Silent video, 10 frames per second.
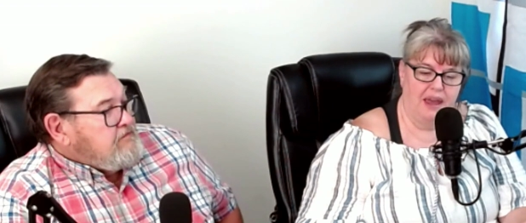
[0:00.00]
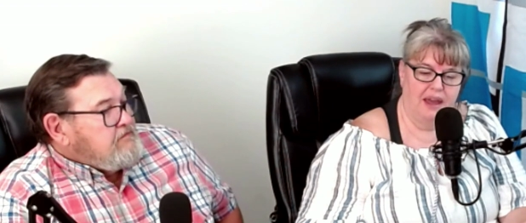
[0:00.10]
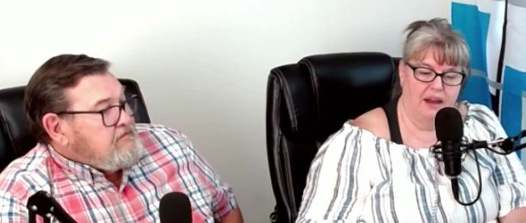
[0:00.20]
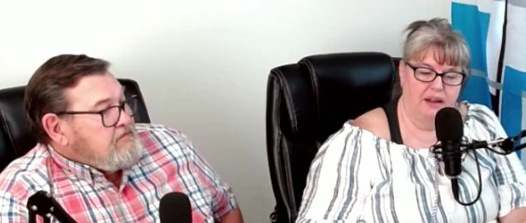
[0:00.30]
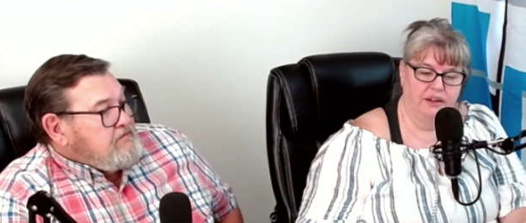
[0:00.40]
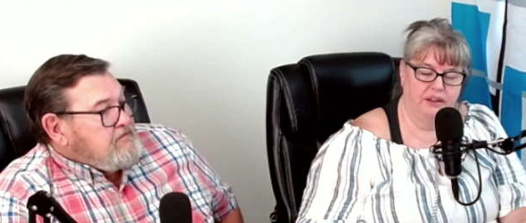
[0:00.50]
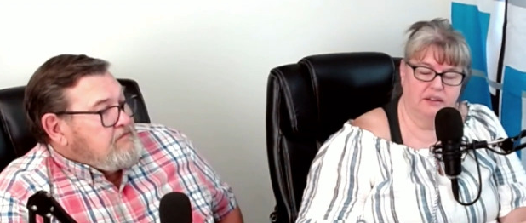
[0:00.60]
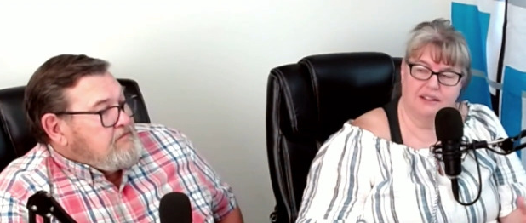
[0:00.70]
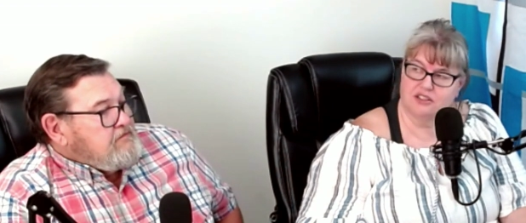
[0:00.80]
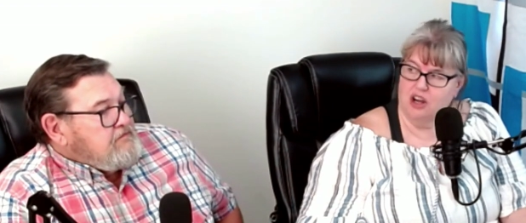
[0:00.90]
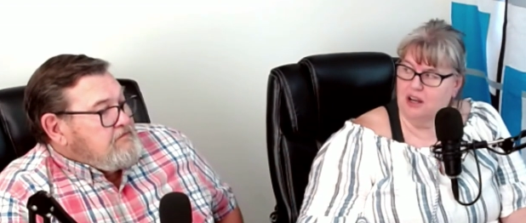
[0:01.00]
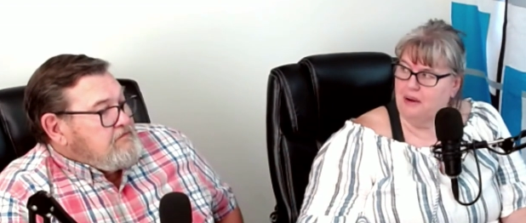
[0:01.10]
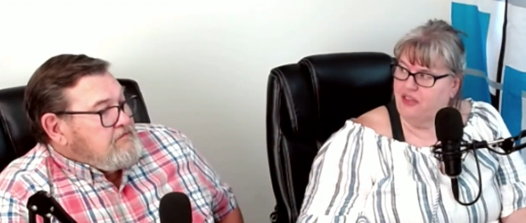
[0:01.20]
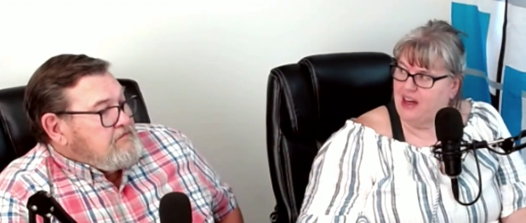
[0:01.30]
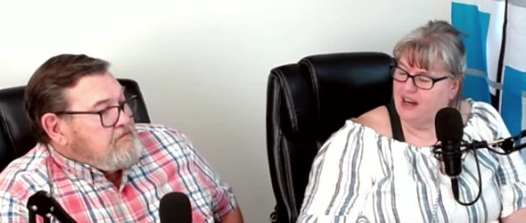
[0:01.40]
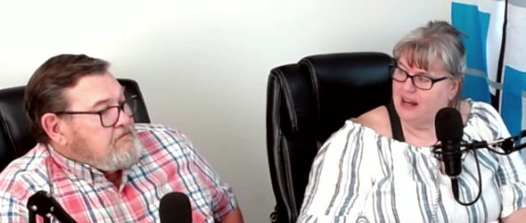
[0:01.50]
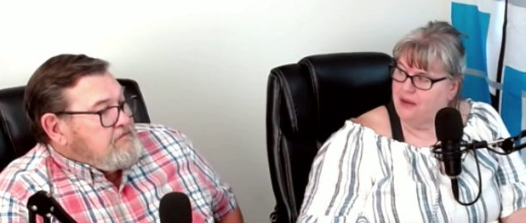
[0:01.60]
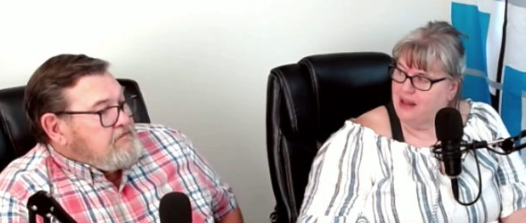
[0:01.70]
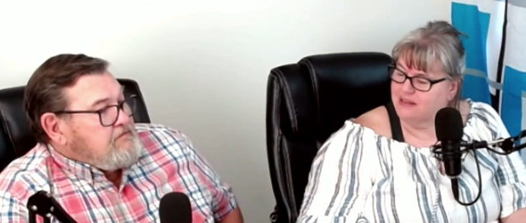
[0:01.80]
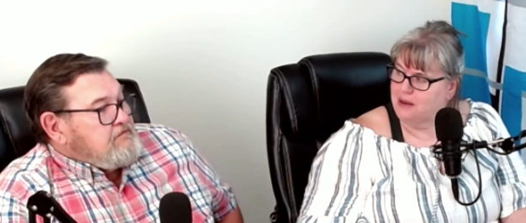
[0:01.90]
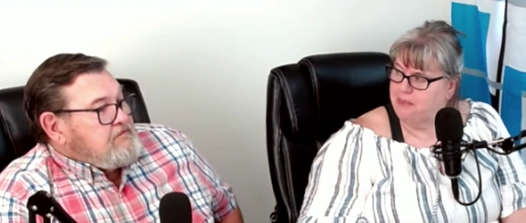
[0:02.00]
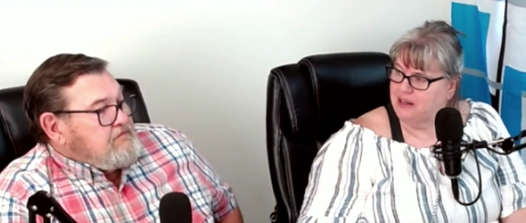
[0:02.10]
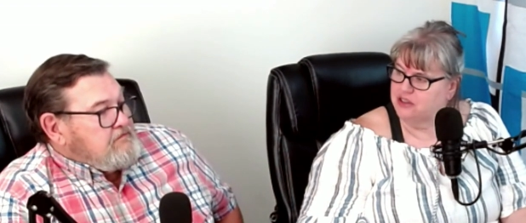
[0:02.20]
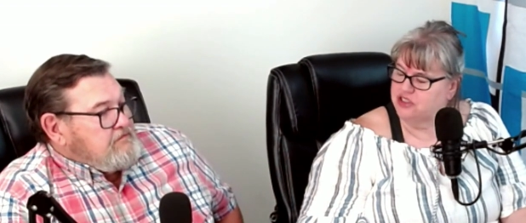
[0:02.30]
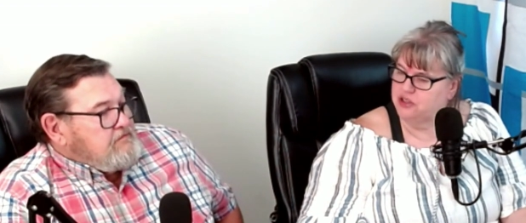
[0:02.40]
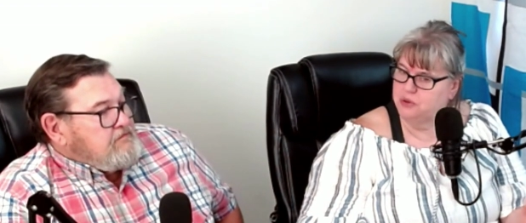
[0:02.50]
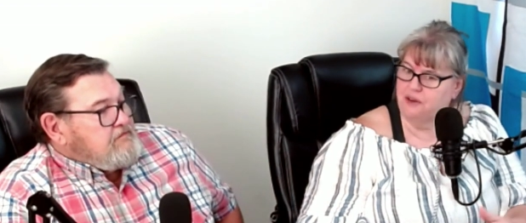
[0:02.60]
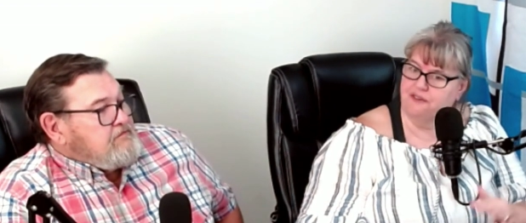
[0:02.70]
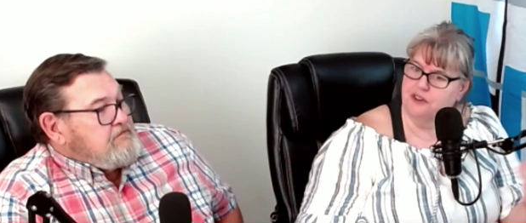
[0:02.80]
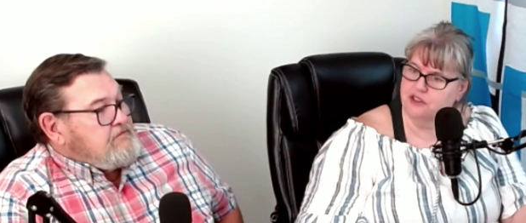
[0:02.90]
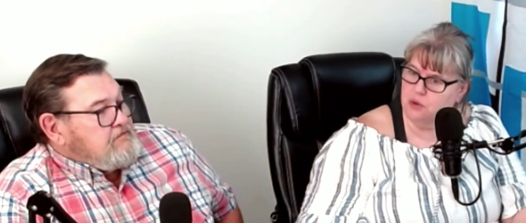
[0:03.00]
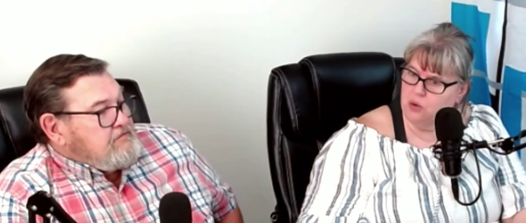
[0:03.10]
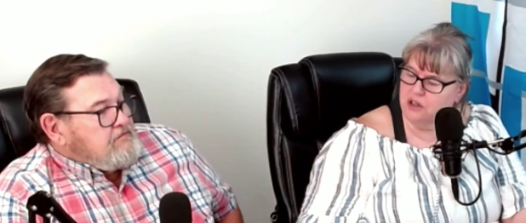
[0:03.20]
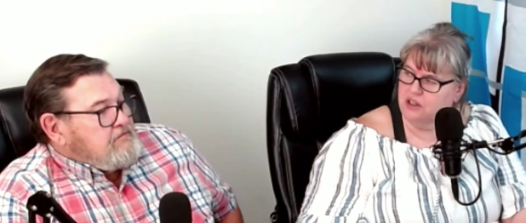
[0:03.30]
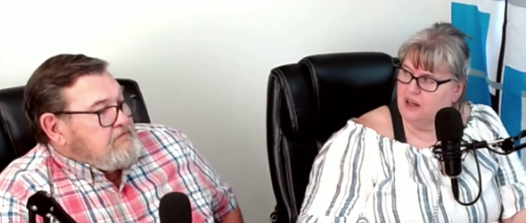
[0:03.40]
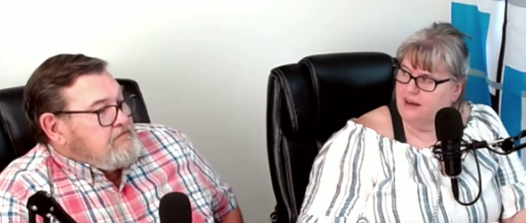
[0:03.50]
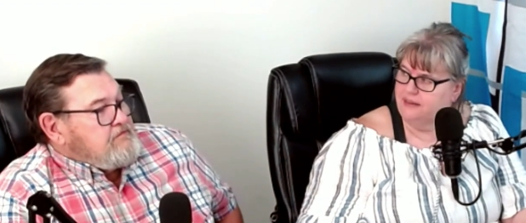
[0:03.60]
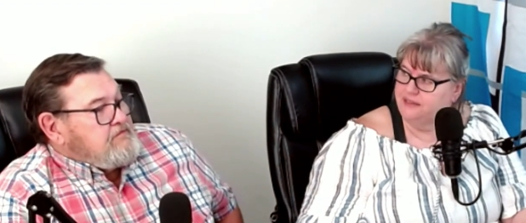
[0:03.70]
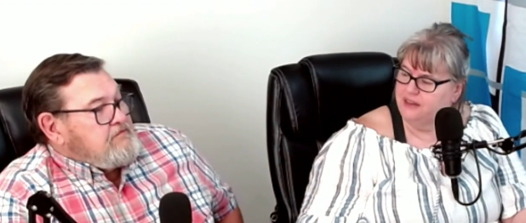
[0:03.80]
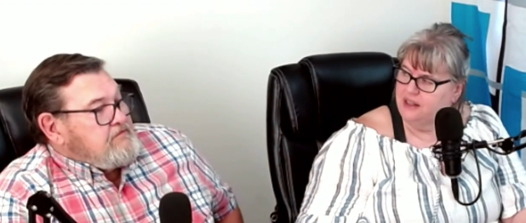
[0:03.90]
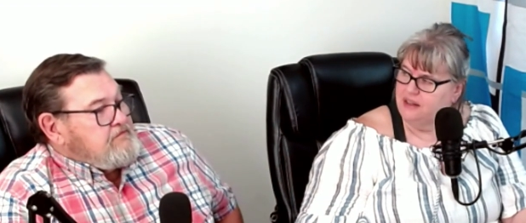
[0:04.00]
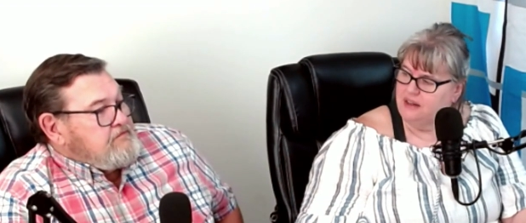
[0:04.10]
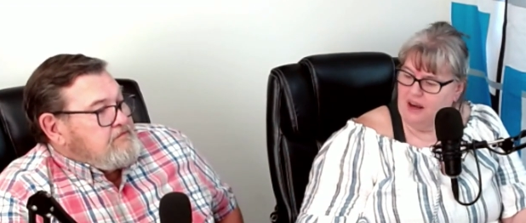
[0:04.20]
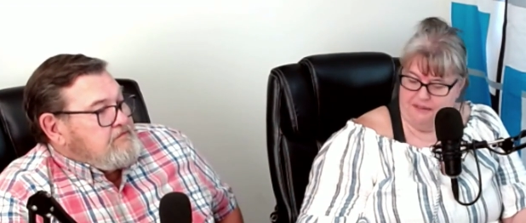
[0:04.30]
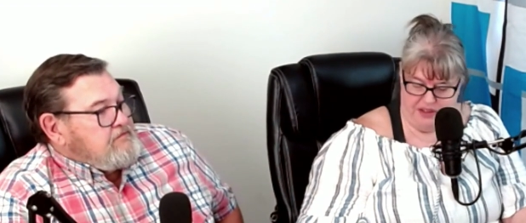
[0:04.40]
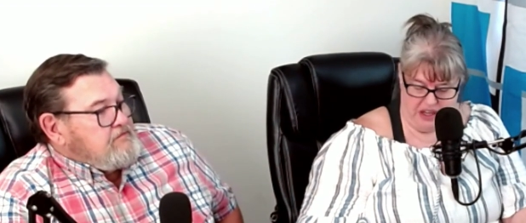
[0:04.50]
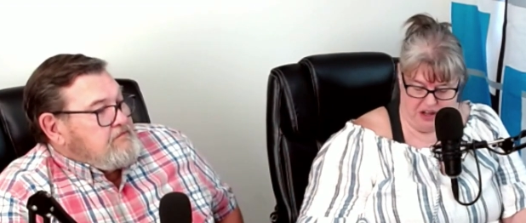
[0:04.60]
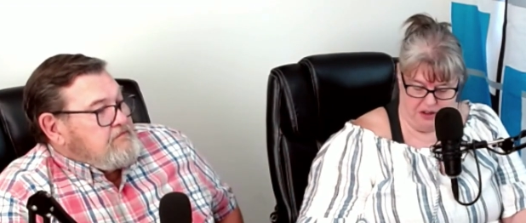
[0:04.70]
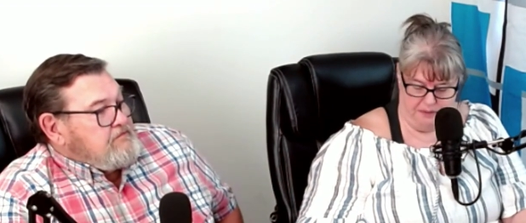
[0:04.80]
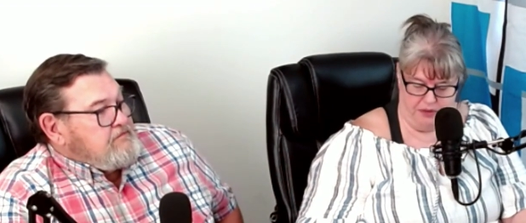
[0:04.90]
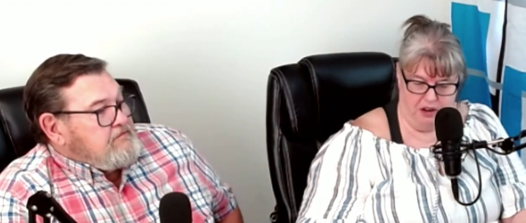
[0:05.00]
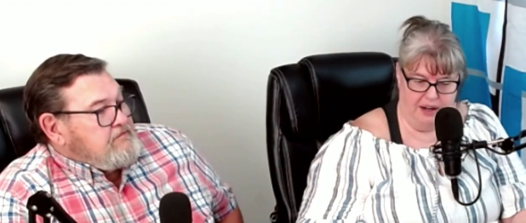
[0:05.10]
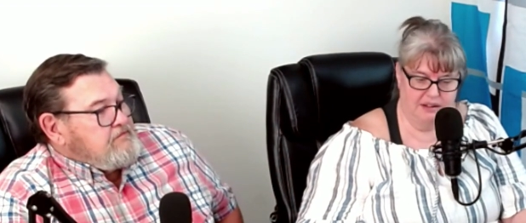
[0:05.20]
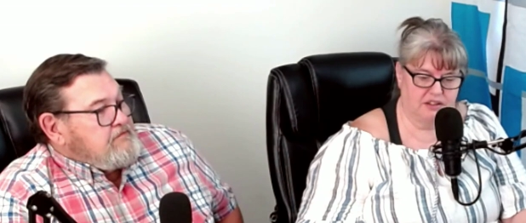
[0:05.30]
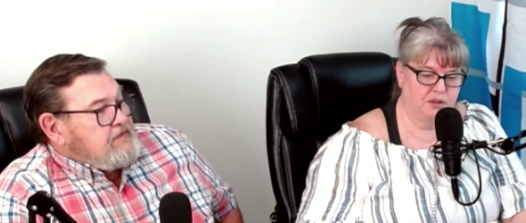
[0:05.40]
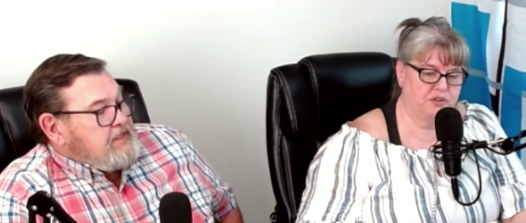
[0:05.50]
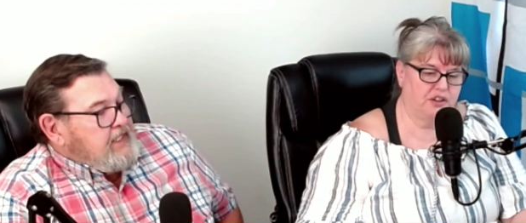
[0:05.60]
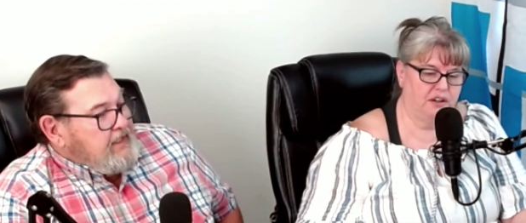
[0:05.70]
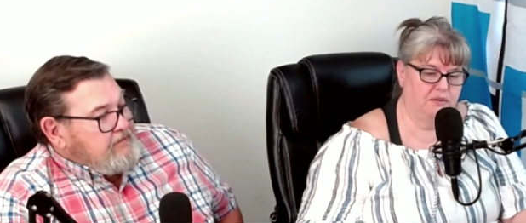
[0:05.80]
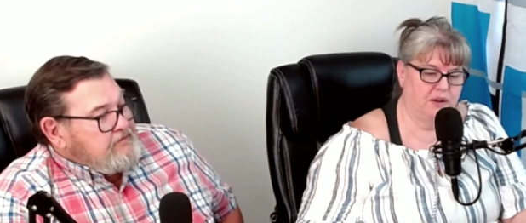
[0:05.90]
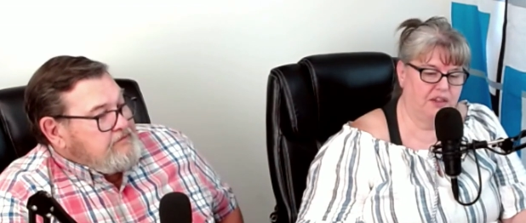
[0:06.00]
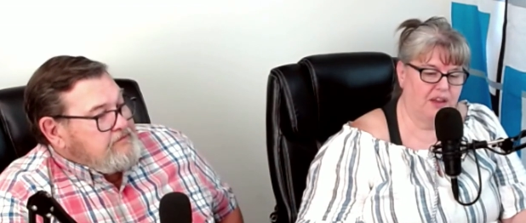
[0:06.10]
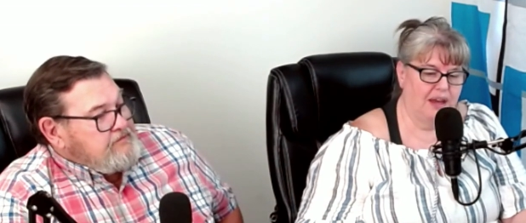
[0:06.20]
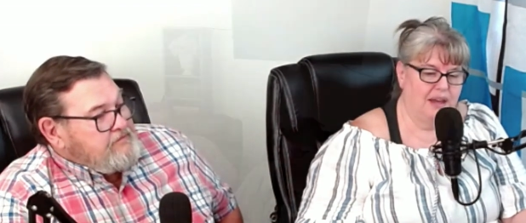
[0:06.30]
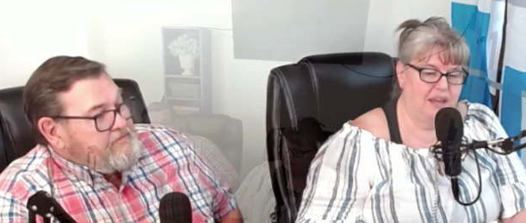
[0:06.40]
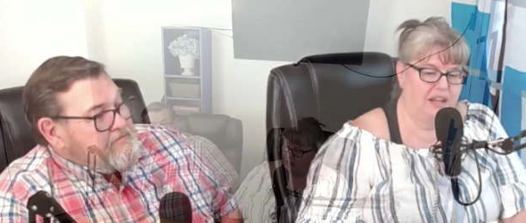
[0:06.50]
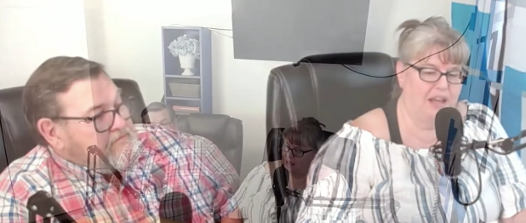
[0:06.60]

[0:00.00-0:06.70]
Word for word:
Speaker 1: and let's talk about that and how that's compared to the first quarter of of the year. All right. So starting yeah. with in